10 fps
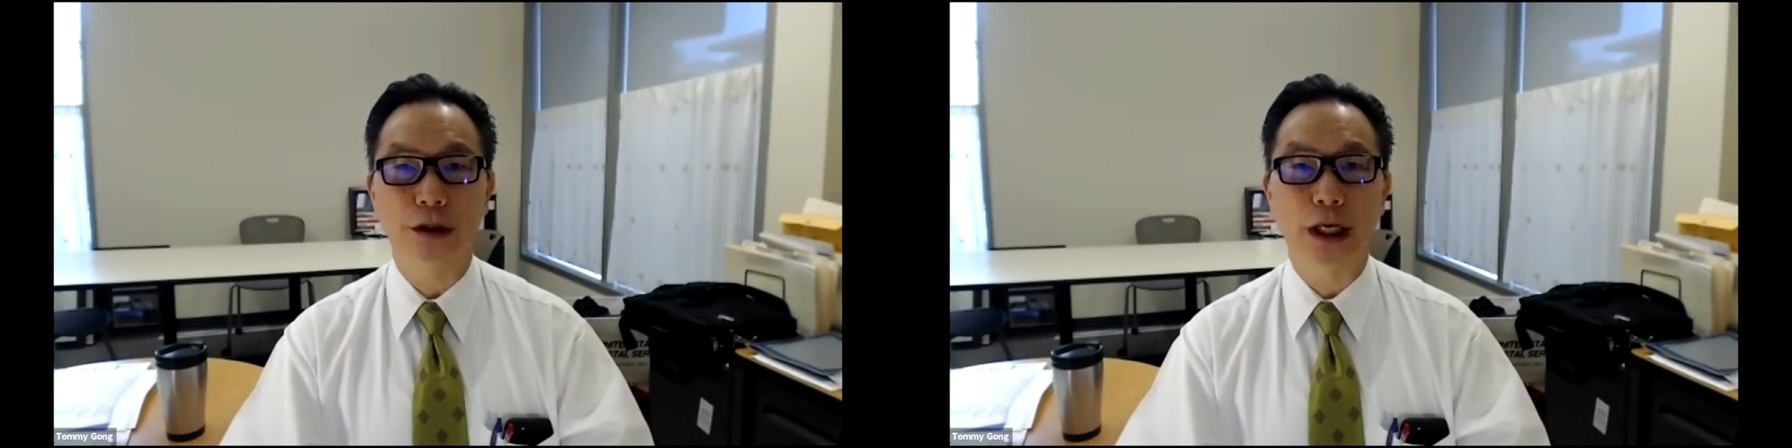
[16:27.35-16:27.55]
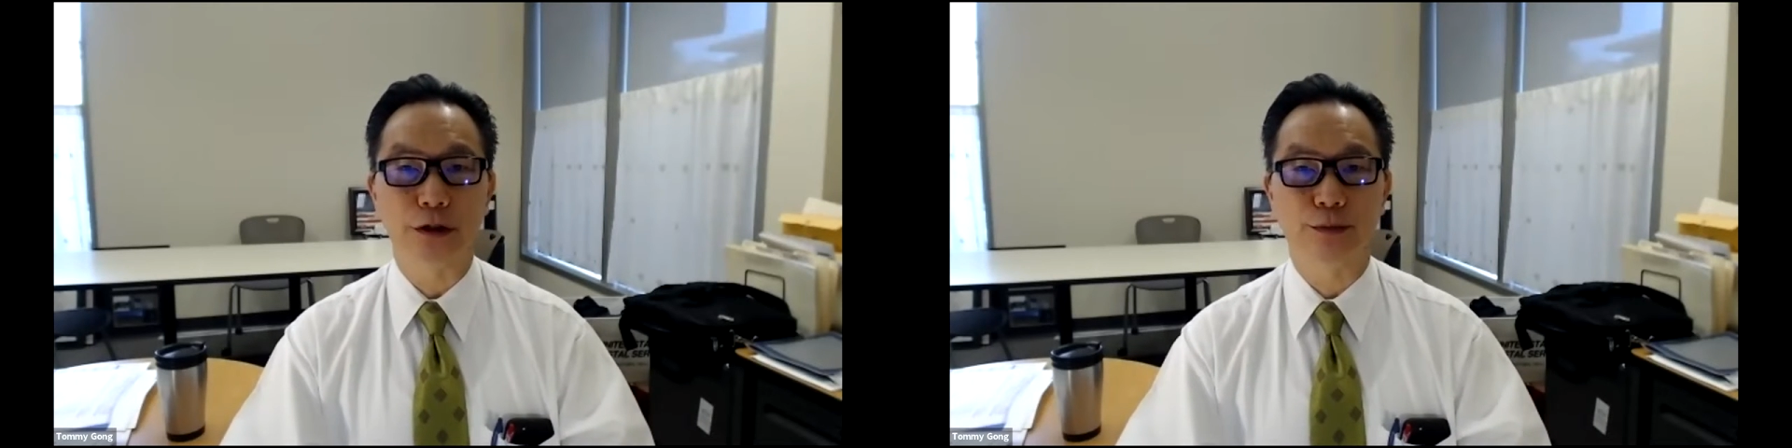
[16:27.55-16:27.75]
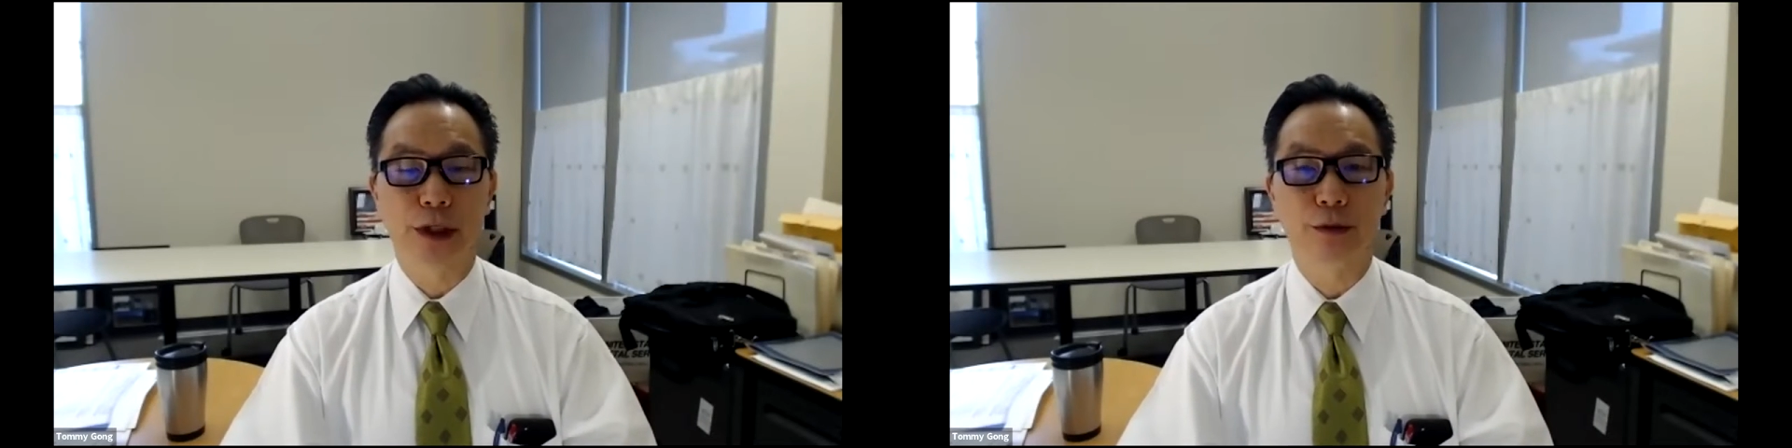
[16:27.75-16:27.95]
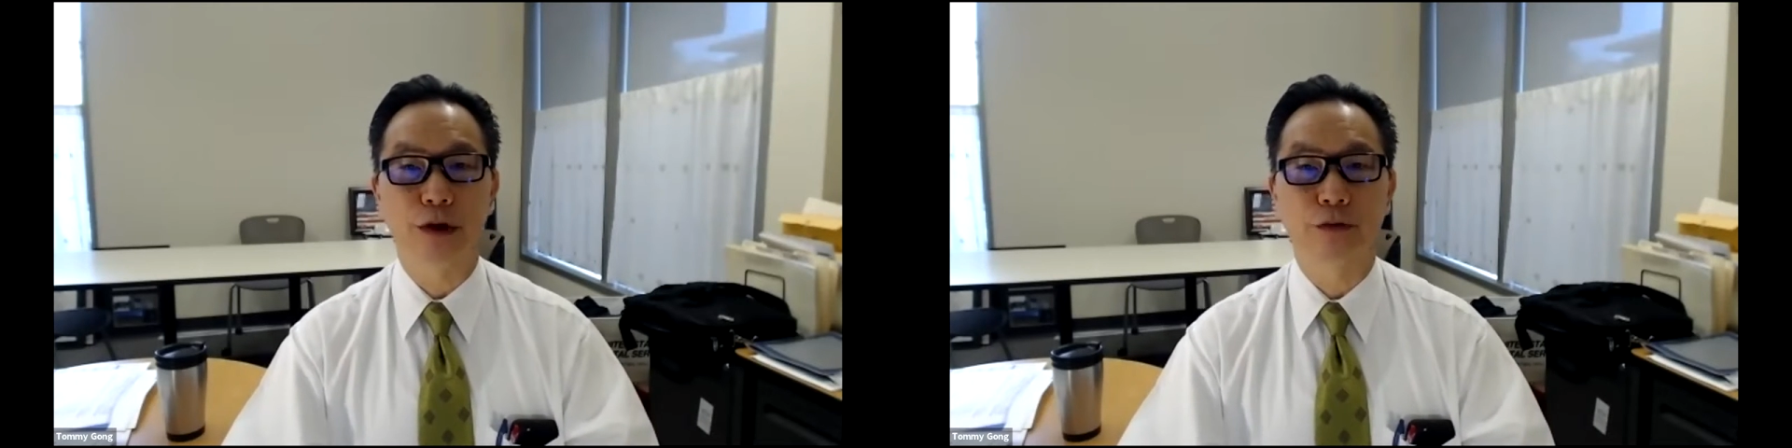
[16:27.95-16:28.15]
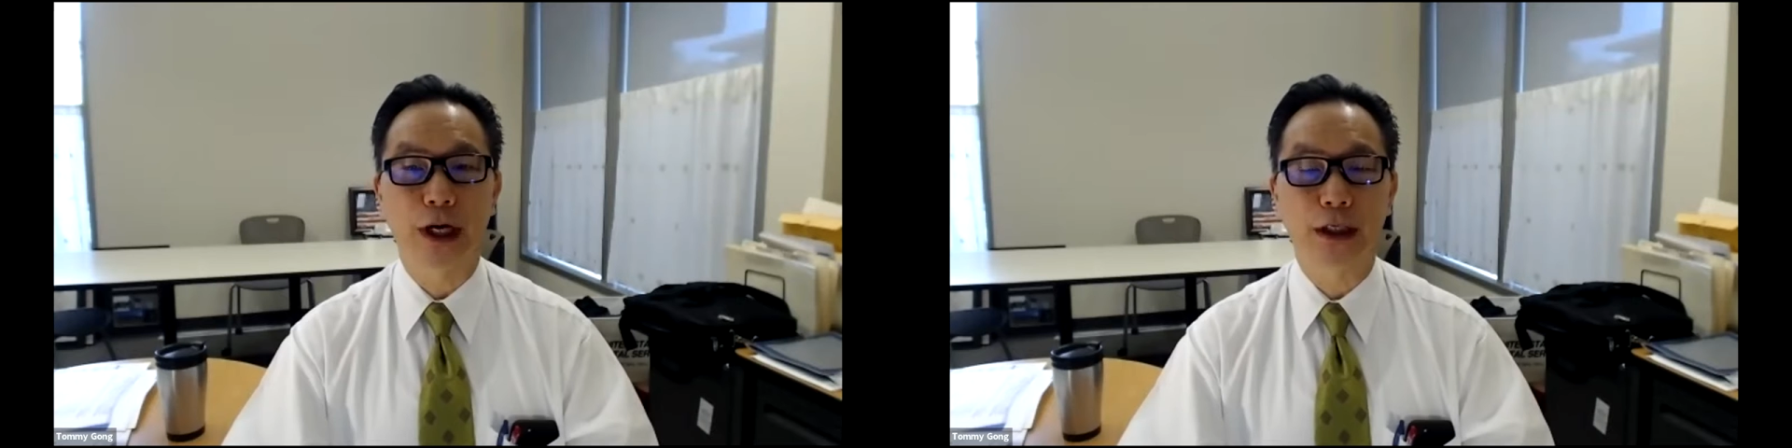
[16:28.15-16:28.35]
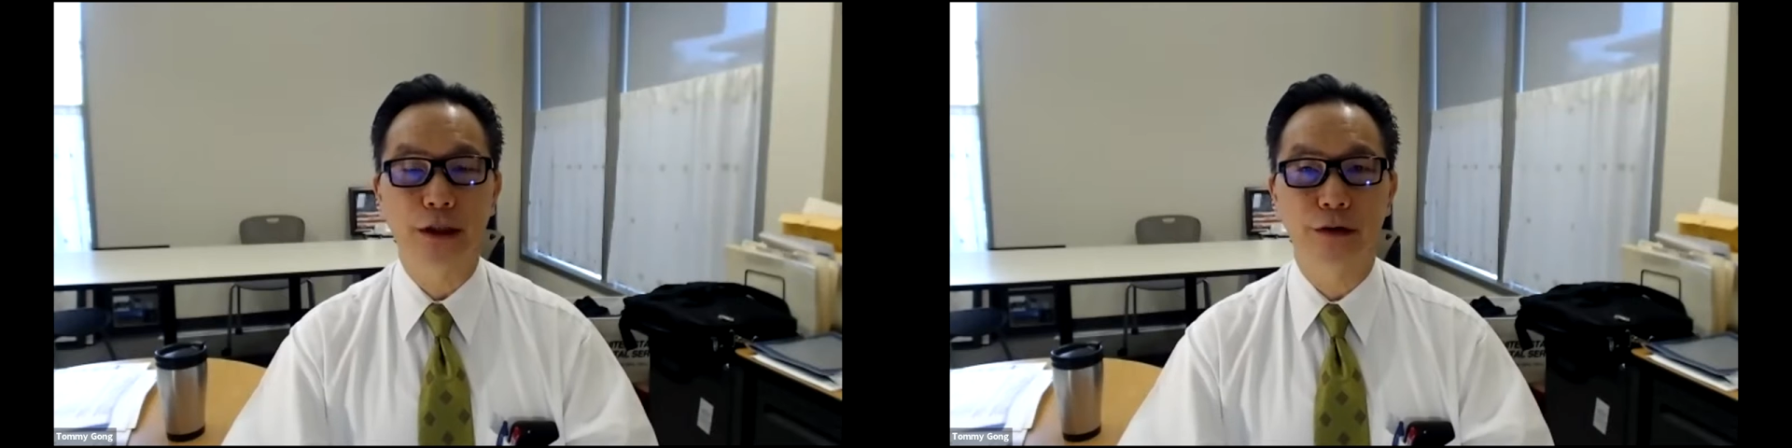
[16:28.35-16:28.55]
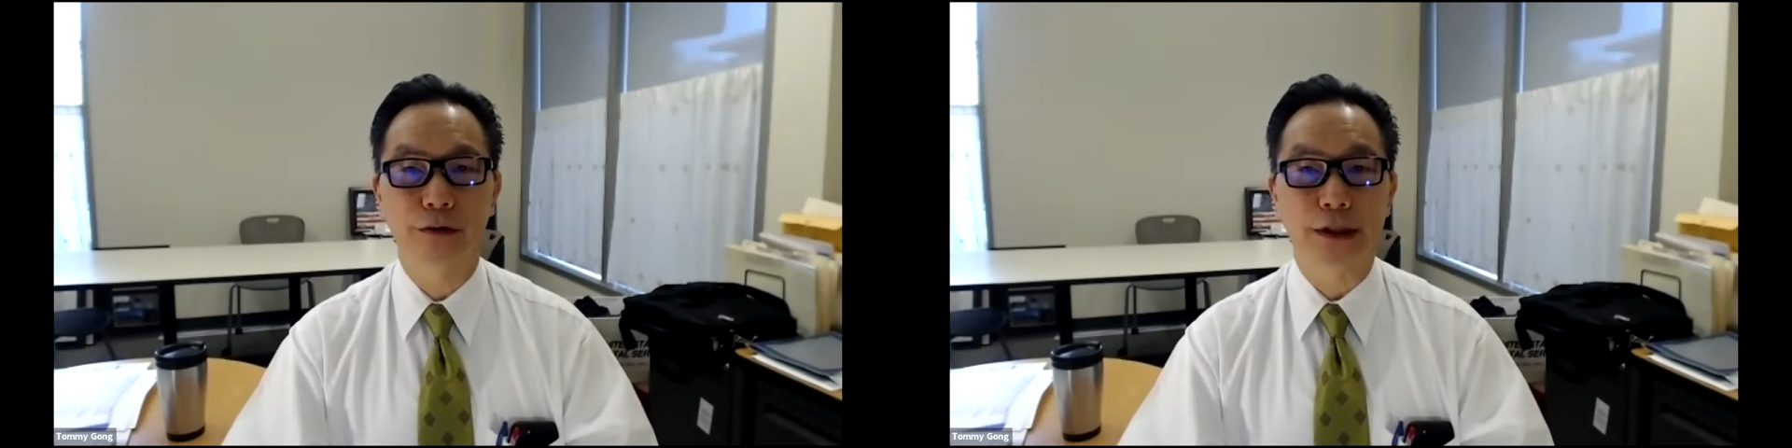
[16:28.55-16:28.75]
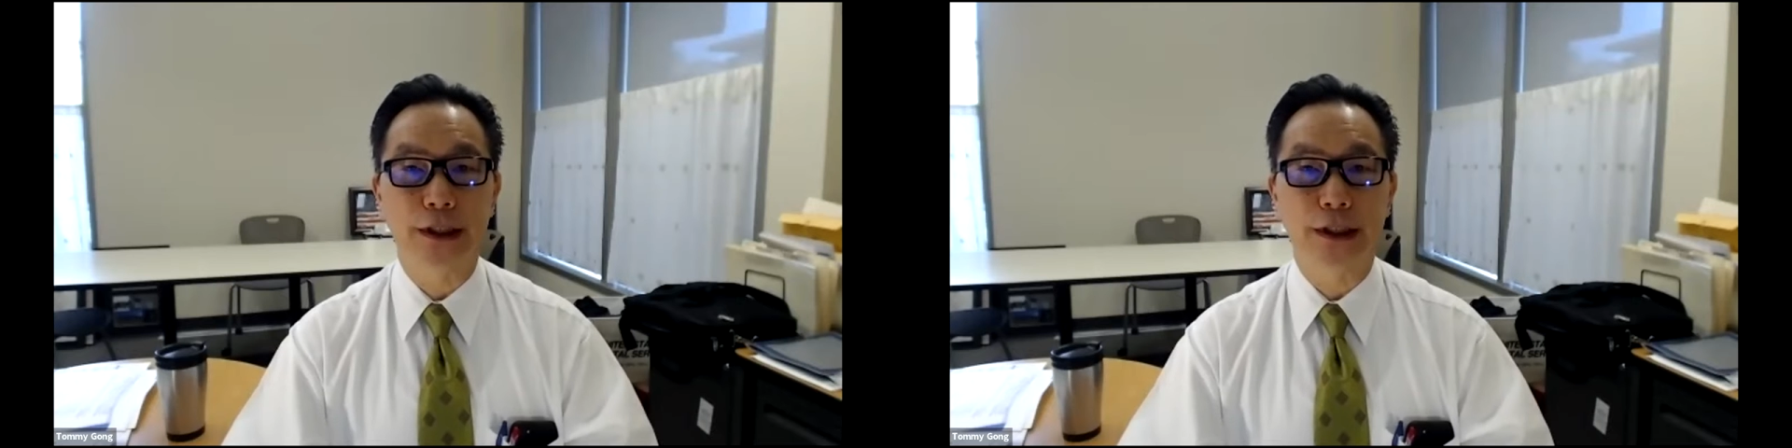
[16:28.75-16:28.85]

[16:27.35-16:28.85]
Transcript: that's being provided to us.